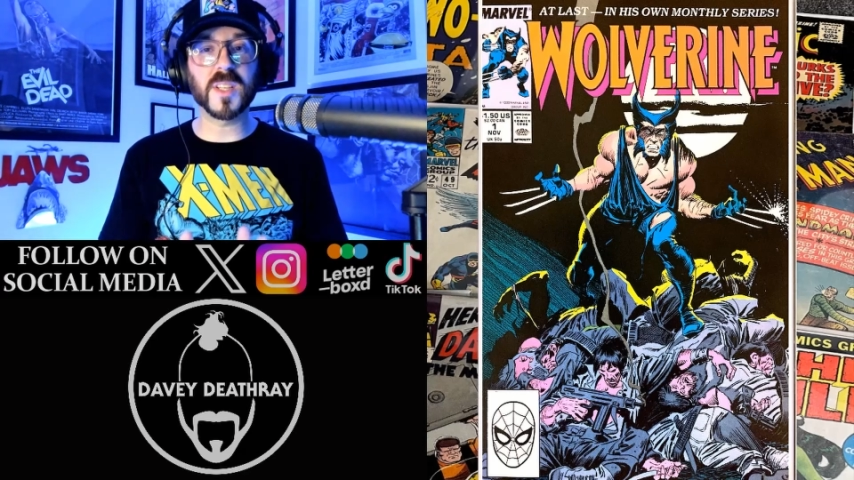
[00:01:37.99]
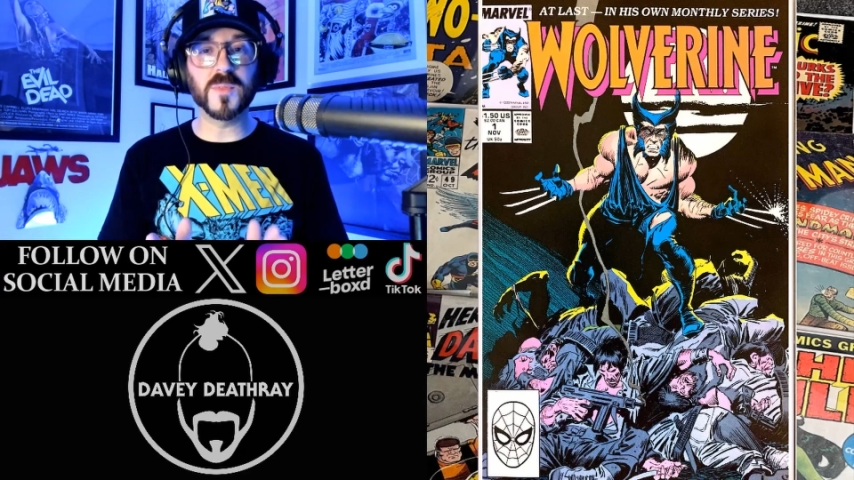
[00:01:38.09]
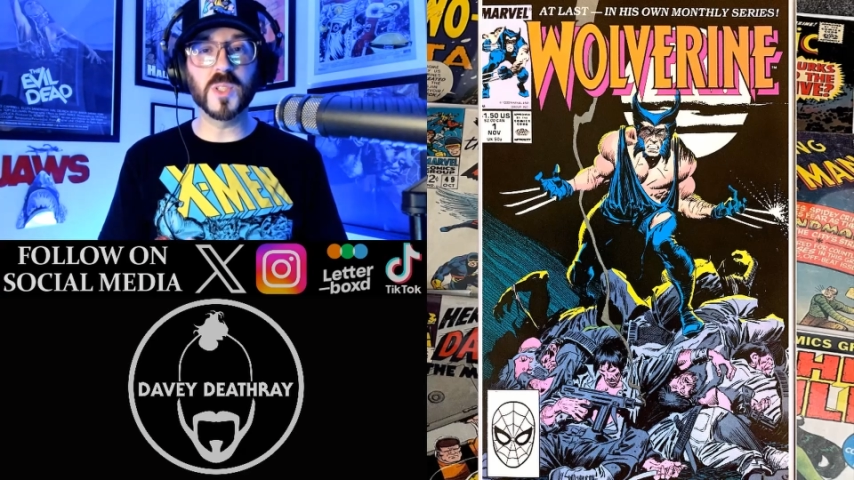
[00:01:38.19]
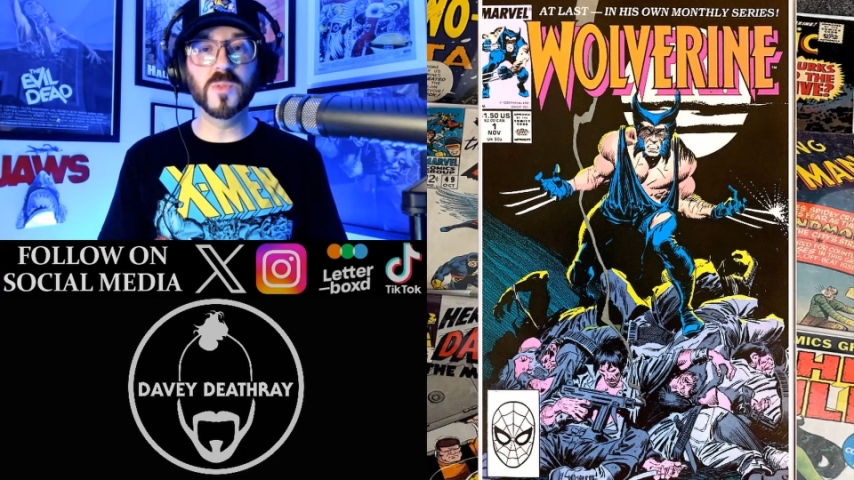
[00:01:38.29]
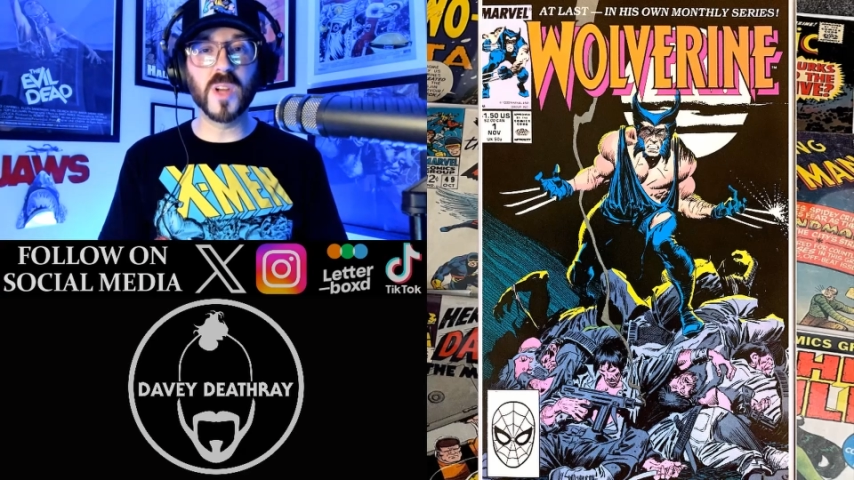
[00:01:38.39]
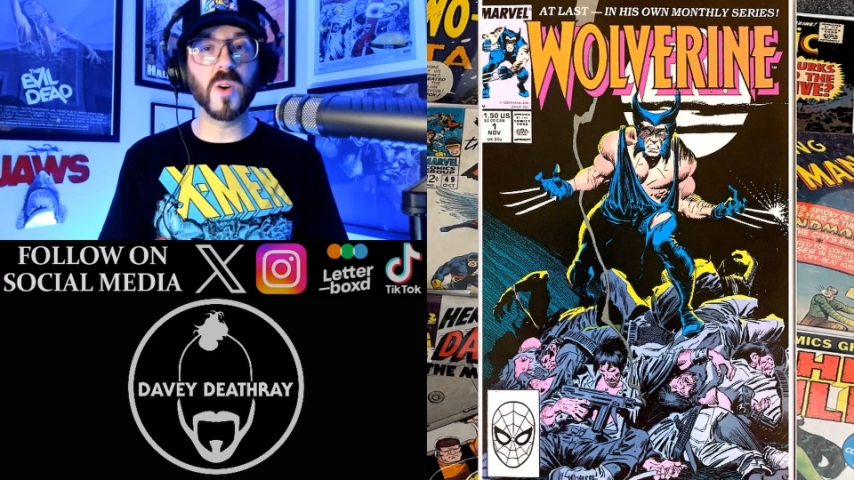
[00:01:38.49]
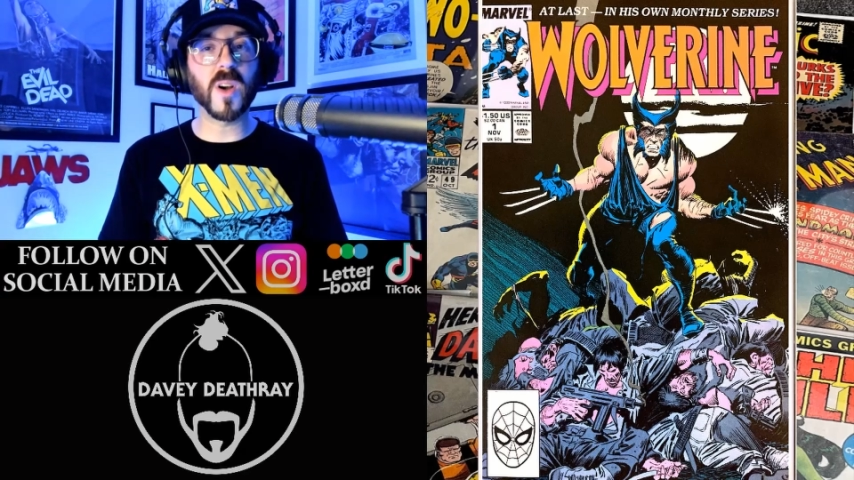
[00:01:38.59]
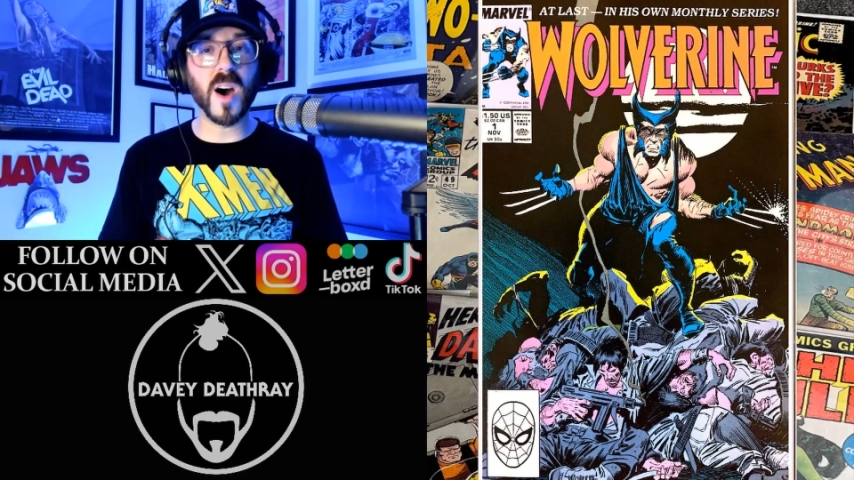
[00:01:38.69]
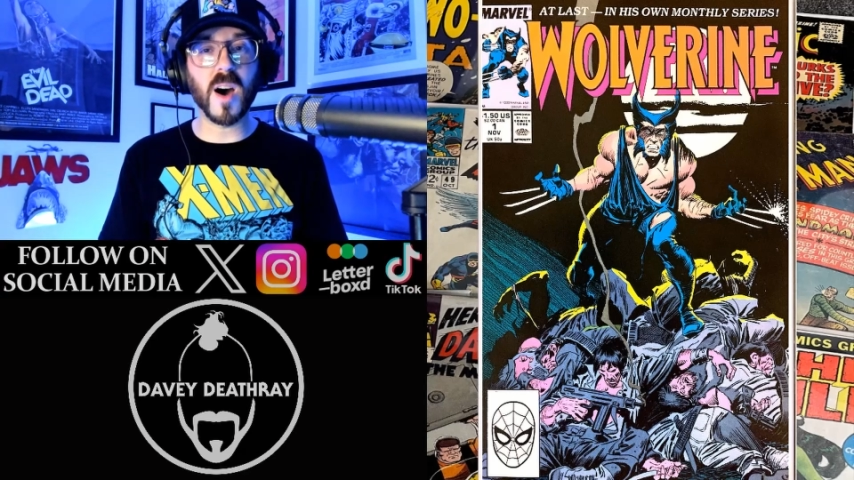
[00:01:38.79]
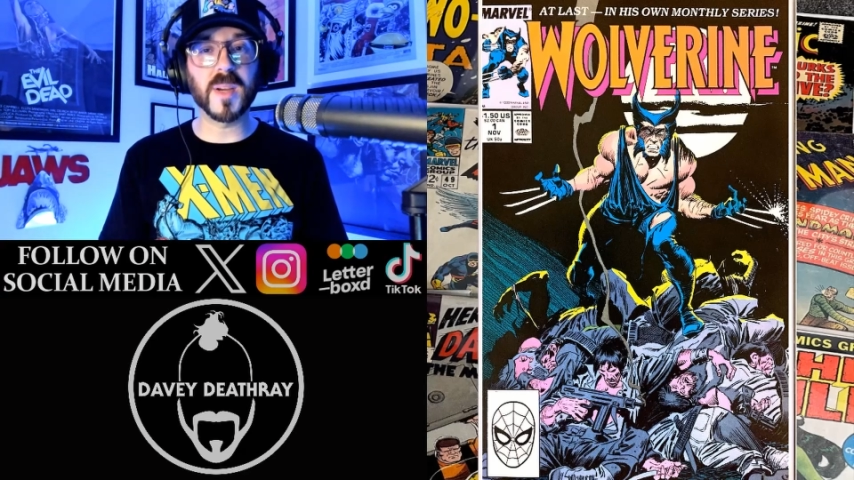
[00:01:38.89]
if you know
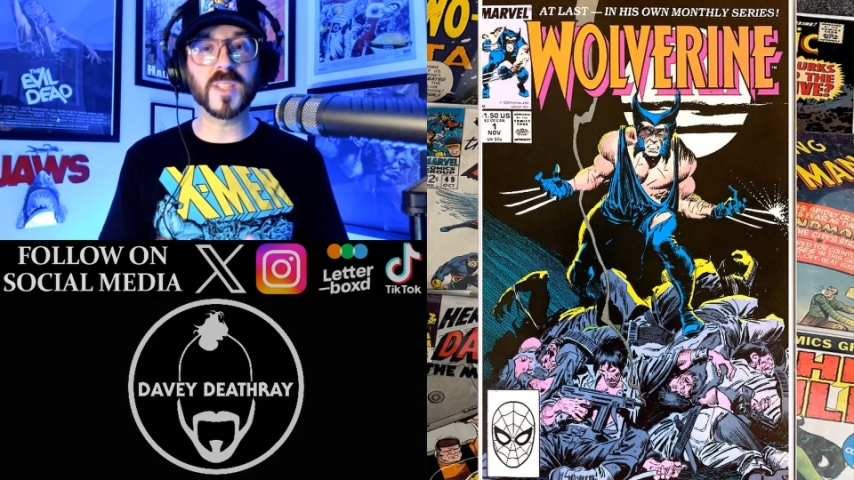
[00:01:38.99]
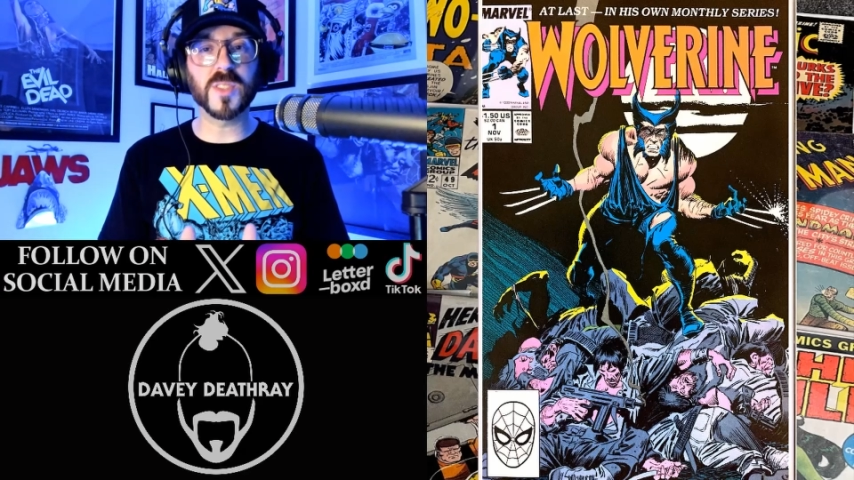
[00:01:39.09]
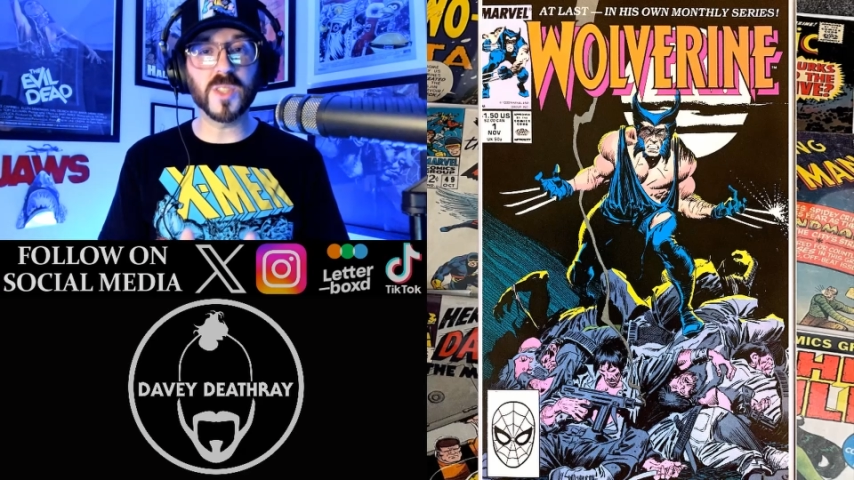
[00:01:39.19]
comics,